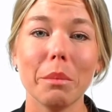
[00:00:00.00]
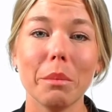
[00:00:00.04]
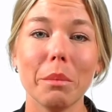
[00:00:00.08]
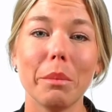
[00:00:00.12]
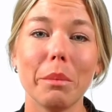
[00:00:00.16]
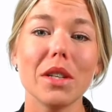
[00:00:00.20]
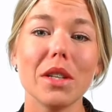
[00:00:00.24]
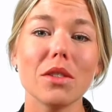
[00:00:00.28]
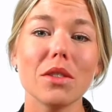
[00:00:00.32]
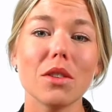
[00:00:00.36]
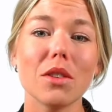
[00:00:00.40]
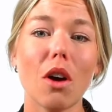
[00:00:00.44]

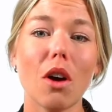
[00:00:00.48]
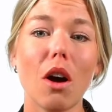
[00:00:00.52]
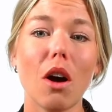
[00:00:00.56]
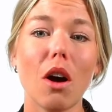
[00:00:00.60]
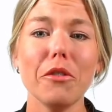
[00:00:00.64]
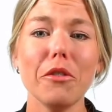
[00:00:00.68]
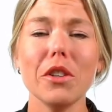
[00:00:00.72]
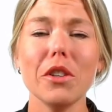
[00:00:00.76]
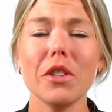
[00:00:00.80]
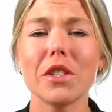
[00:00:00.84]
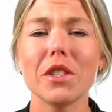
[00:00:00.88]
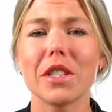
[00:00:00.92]
but is
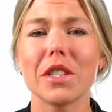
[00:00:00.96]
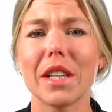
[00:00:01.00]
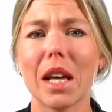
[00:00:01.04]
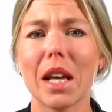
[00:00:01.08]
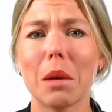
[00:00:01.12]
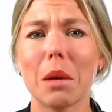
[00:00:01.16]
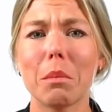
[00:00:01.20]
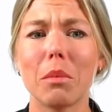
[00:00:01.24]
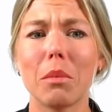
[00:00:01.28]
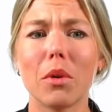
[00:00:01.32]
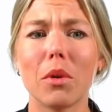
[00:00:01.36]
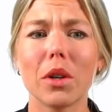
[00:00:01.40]
often a
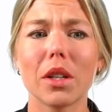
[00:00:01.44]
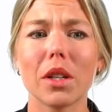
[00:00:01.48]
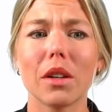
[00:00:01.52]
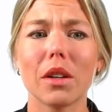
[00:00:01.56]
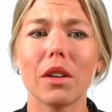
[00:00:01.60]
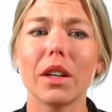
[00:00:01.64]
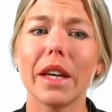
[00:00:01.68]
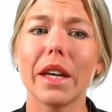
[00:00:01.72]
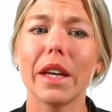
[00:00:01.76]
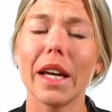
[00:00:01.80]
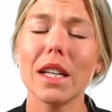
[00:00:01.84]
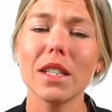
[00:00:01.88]
standpoint
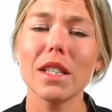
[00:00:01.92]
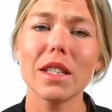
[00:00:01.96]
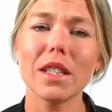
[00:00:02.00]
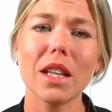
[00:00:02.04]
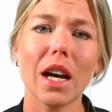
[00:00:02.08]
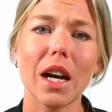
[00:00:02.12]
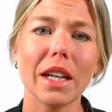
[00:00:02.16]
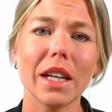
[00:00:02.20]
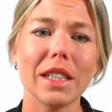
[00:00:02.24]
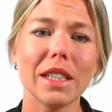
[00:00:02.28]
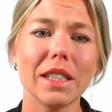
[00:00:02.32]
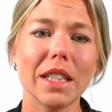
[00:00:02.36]
against the
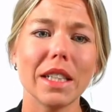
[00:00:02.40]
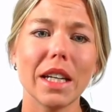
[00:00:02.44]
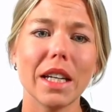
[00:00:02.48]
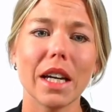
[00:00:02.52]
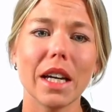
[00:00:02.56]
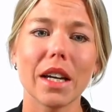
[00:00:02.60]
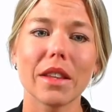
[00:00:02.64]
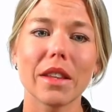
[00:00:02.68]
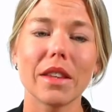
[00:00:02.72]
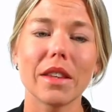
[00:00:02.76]
idea